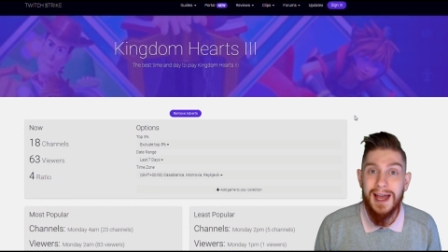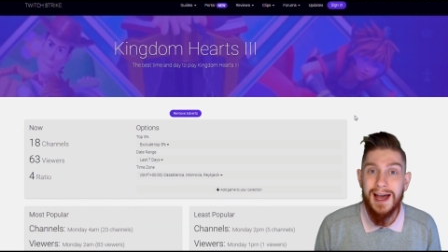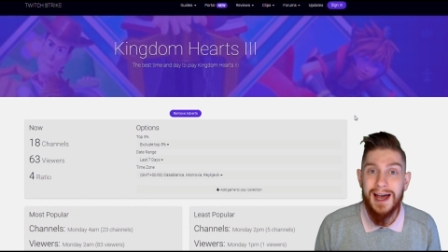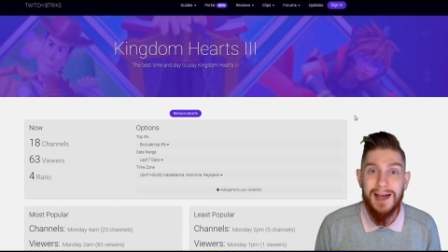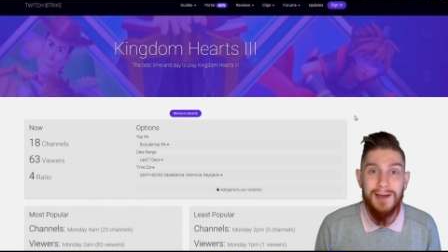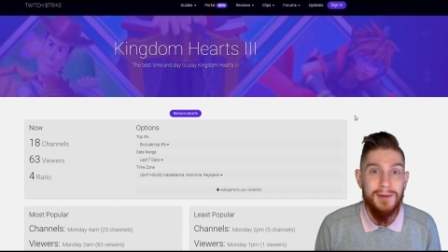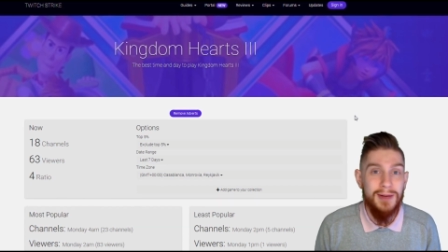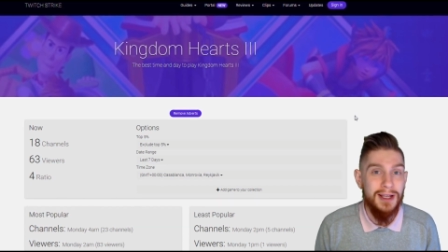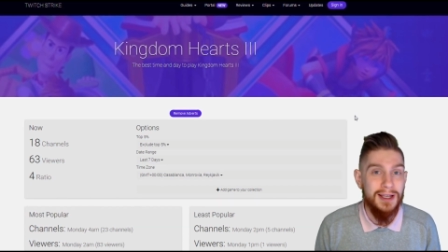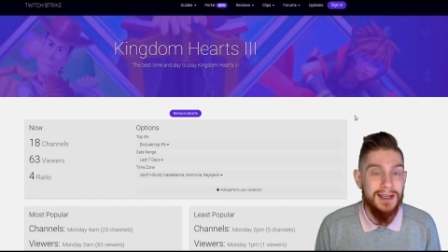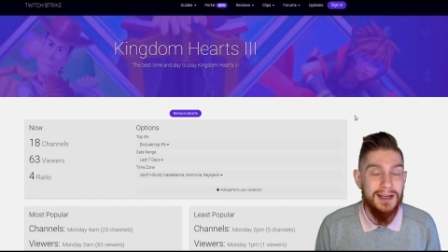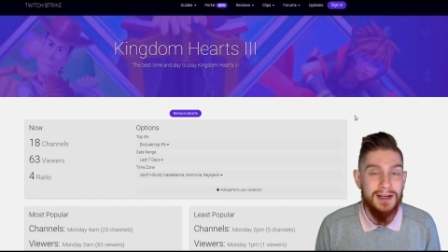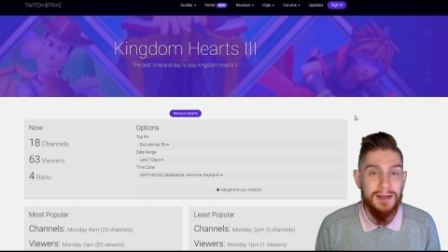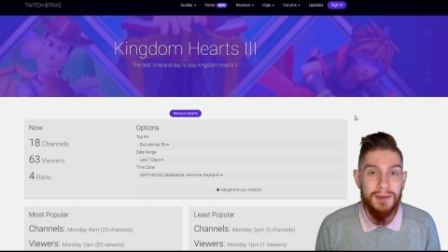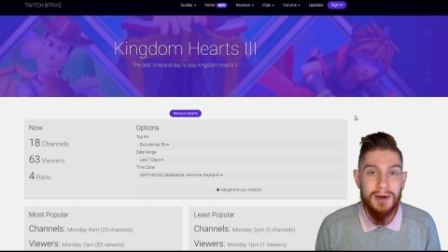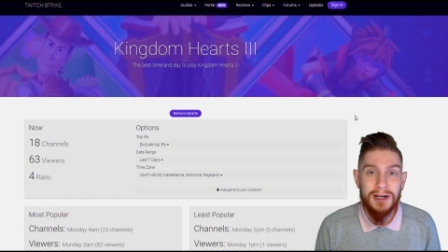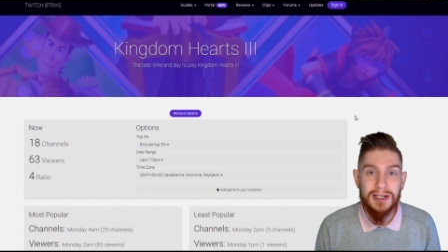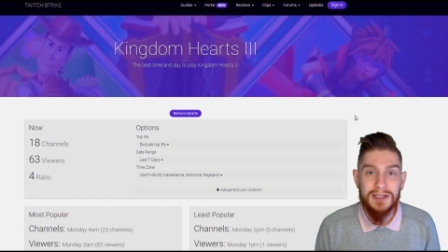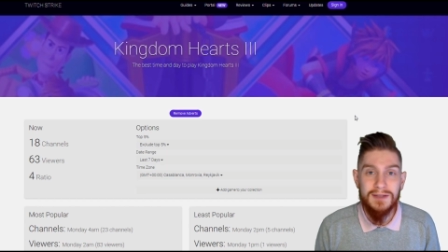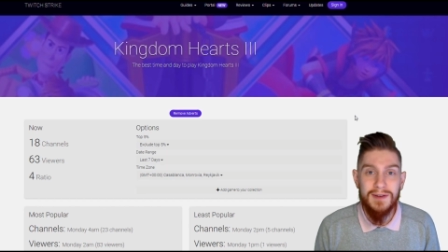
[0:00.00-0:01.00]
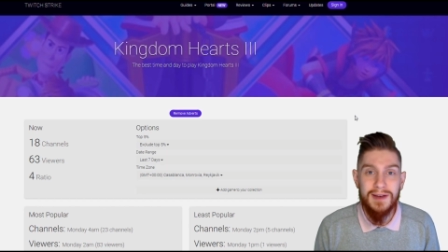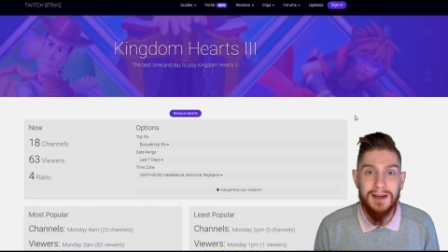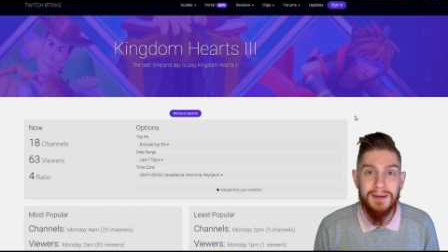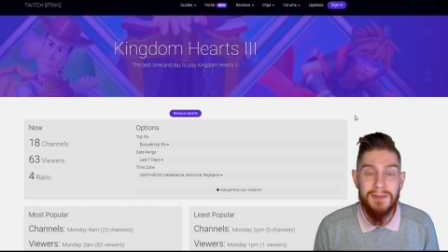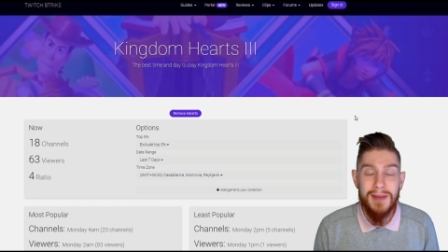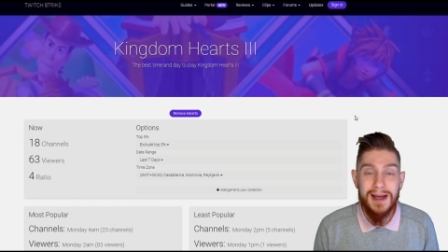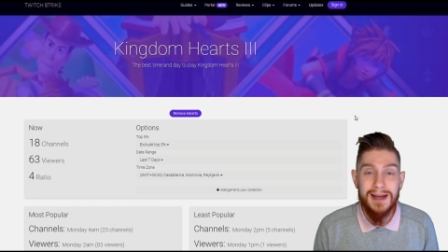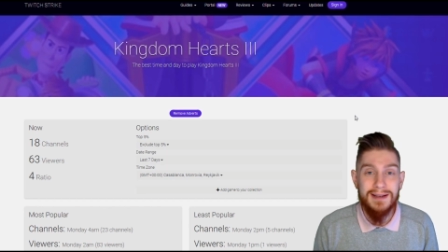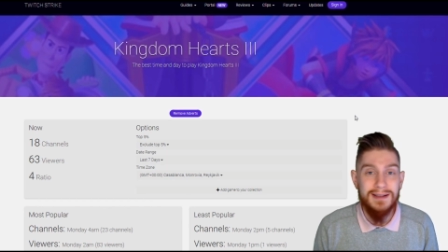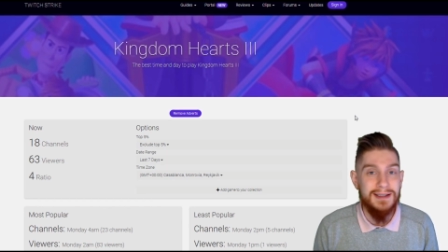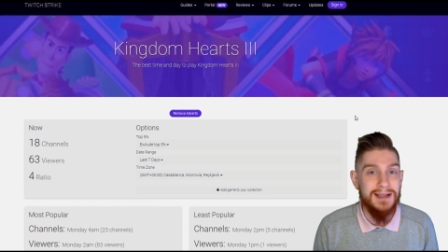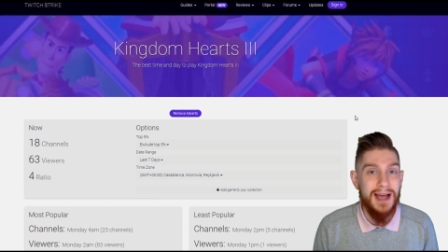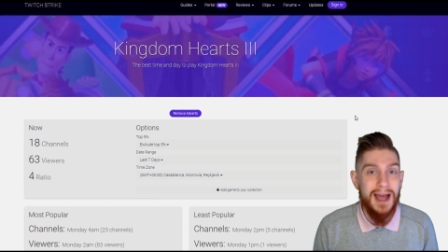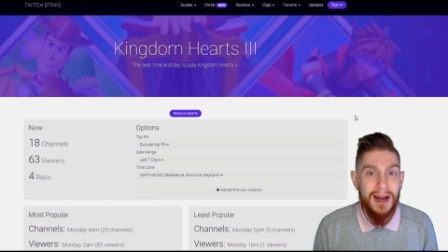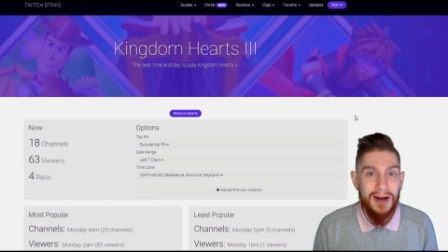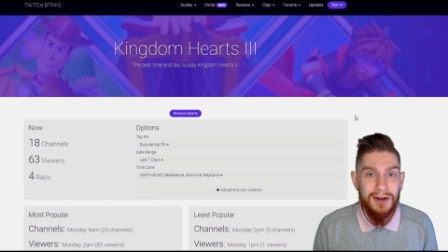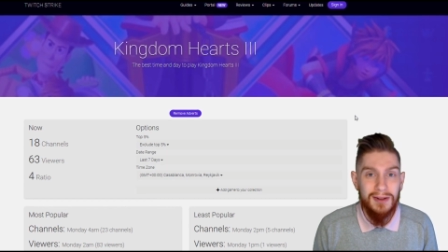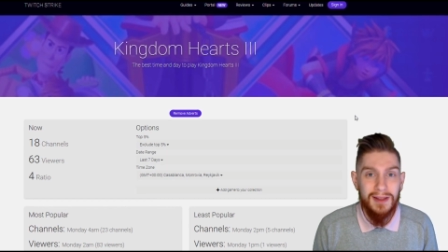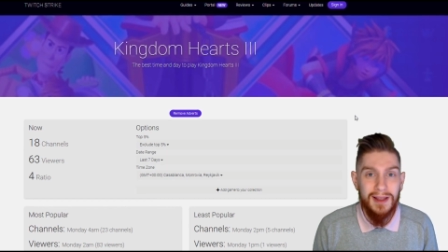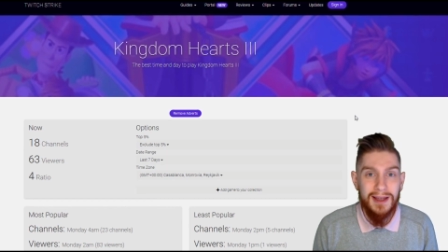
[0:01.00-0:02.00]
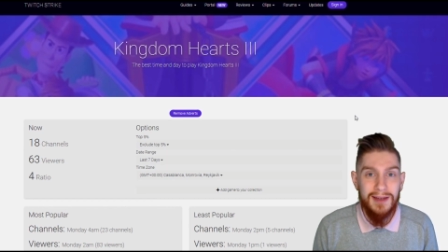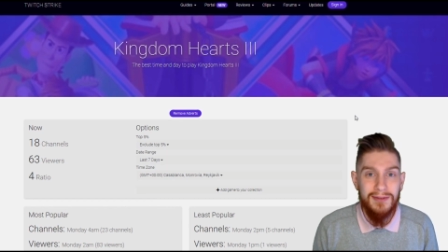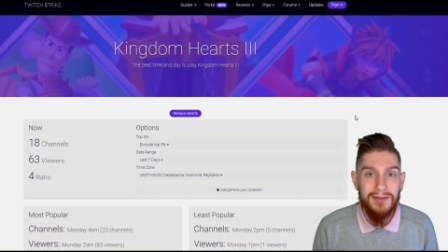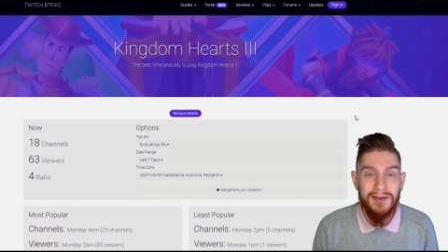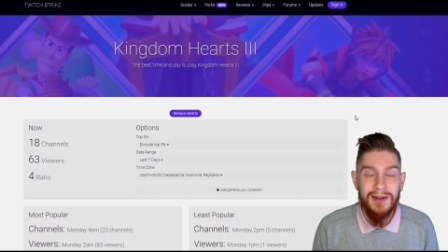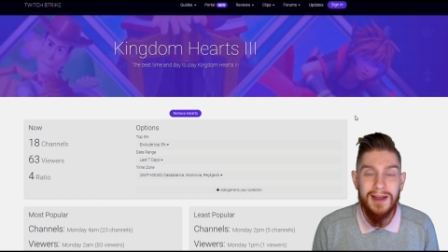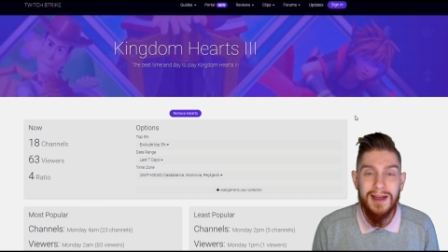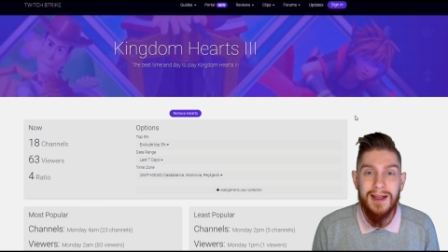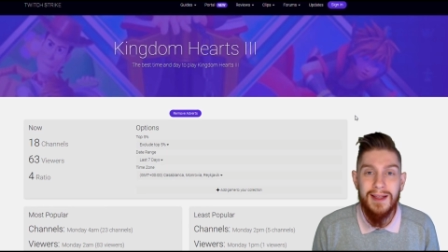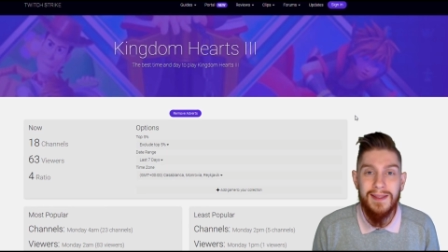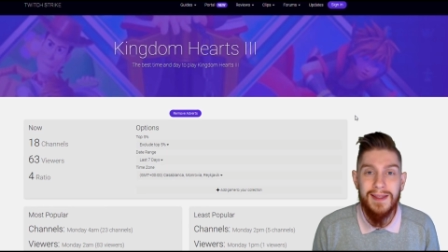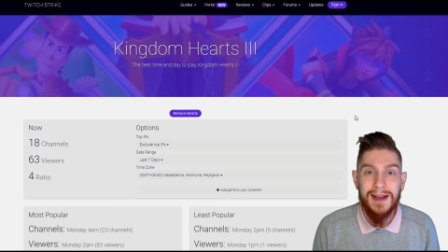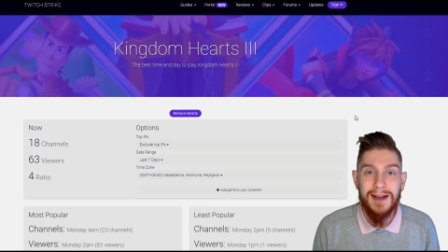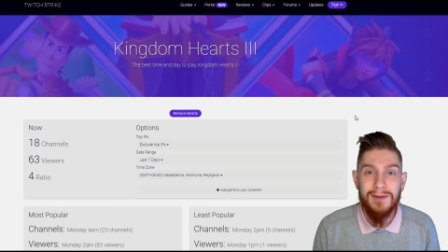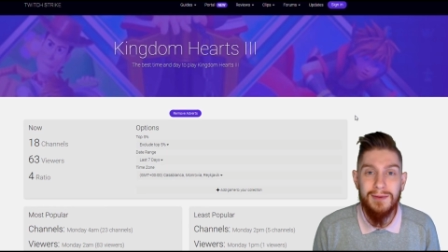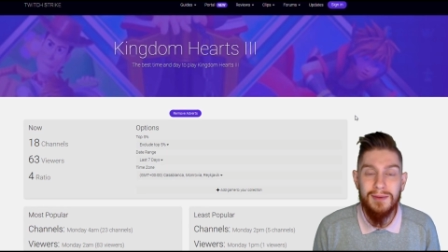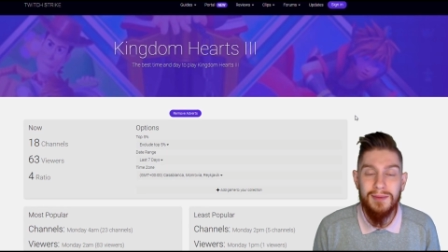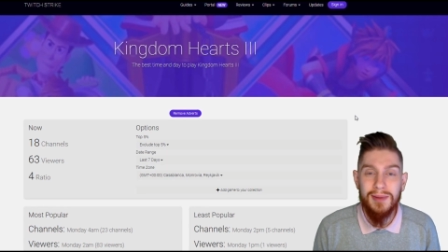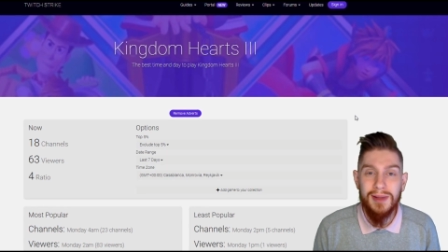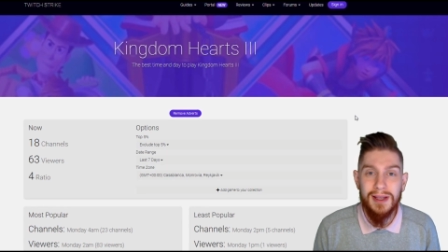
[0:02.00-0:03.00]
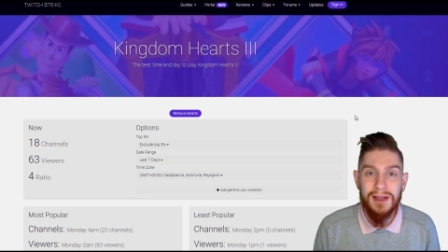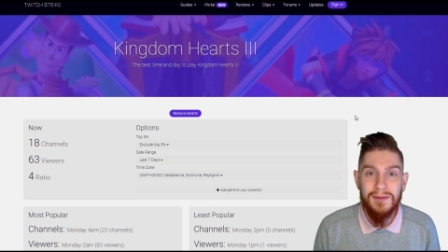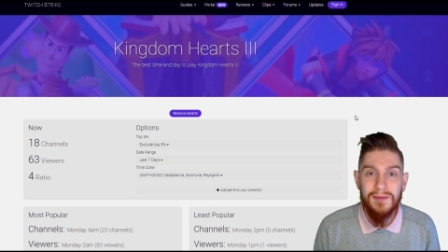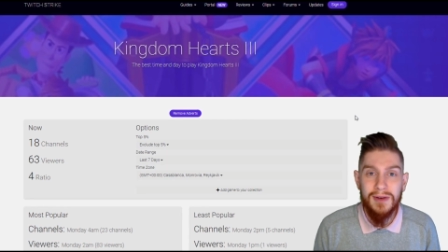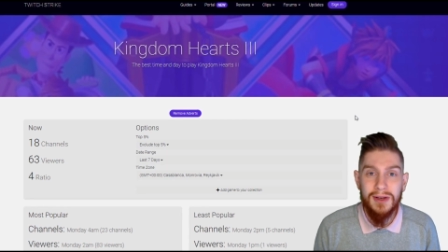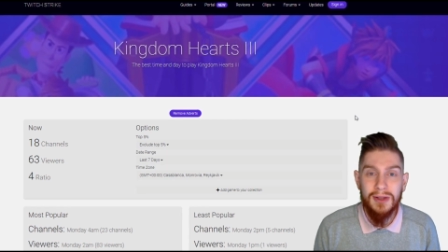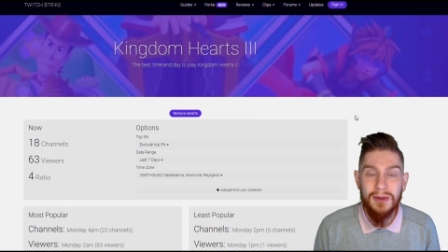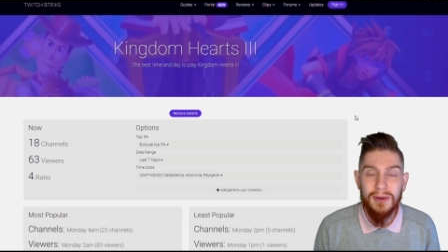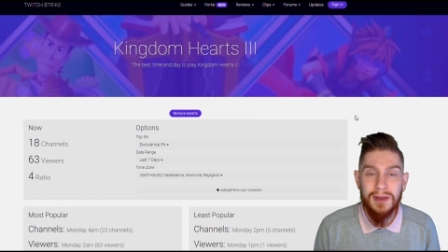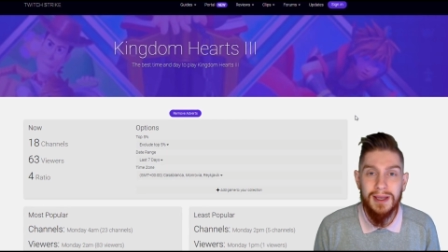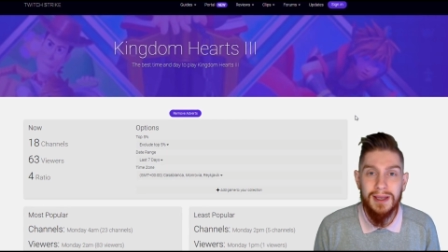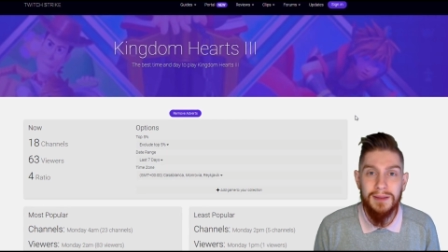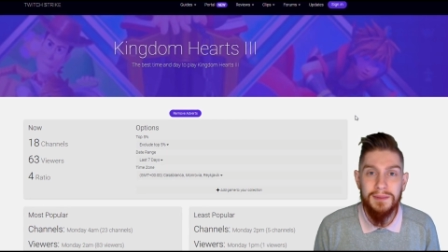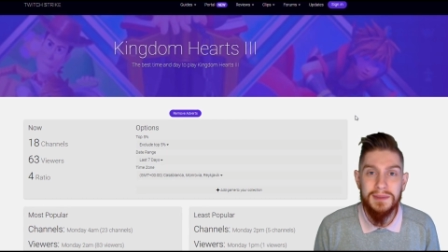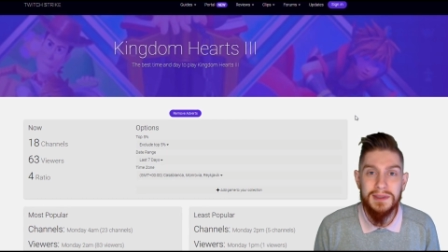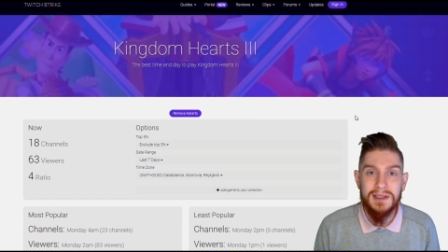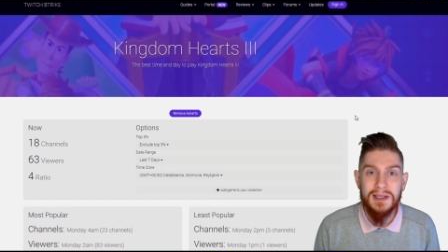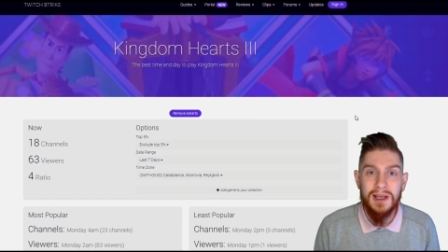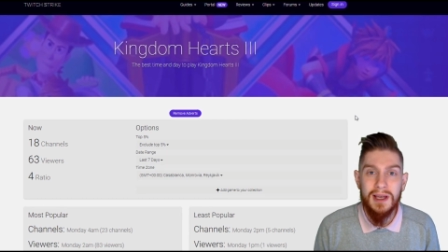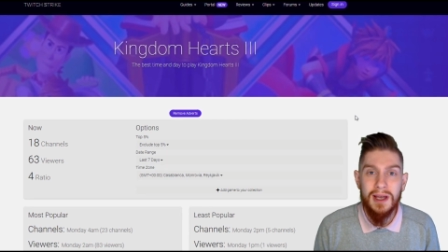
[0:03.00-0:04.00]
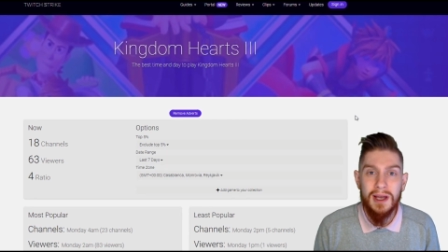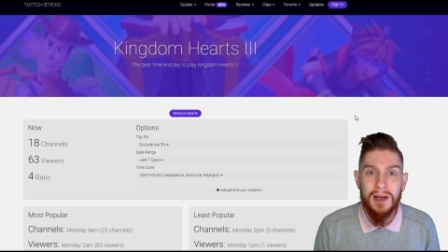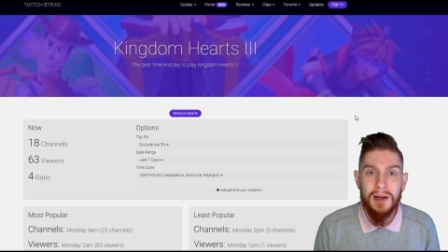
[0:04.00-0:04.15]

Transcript: I've been a Kingdom Hearts fan my entire life that I've been playing video games.